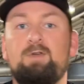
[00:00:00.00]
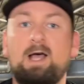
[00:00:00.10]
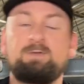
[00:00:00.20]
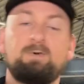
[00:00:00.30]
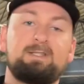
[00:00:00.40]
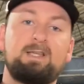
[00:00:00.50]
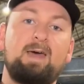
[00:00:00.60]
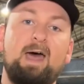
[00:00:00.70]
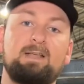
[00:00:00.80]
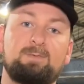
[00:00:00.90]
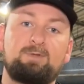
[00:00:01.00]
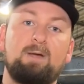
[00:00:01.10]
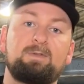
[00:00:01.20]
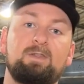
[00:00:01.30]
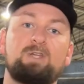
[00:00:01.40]
you guys want to see that,
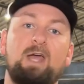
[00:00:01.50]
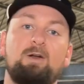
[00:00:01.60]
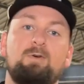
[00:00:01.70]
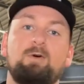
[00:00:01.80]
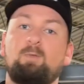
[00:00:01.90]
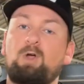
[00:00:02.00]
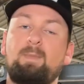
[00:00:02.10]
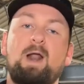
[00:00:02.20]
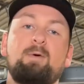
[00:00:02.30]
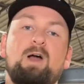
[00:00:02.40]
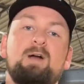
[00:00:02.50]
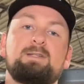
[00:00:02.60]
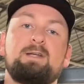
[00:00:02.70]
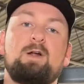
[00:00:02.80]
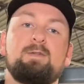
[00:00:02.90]
subscribe to the channel, and we're coming out with
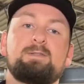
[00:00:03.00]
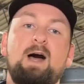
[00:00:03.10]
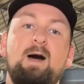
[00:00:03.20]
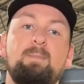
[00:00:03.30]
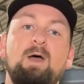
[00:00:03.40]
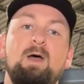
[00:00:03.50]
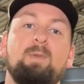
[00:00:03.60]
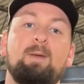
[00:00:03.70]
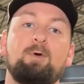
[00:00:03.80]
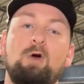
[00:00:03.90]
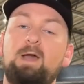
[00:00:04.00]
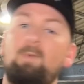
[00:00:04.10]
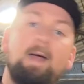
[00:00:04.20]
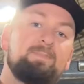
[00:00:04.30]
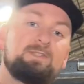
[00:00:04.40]
content all the time. But I'm gonna go ahead and
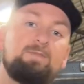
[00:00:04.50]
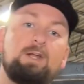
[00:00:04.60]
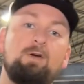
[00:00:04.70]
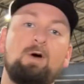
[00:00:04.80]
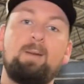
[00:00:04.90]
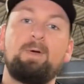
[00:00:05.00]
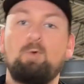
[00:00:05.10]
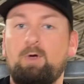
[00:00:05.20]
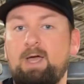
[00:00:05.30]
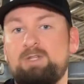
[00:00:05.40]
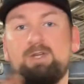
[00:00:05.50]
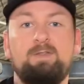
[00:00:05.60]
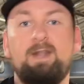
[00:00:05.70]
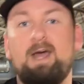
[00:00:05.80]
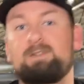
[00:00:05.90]
wrap this video up, and we'll catch you on
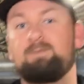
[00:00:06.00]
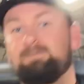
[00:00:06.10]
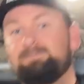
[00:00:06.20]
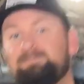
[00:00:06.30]
the next one.